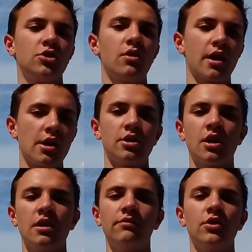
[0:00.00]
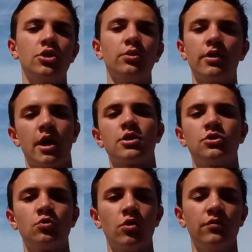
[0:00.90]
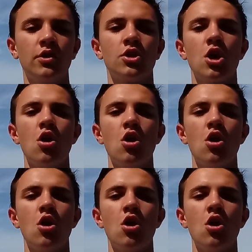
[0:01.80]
you want to catch a kingfish, you want to catch a swordfish,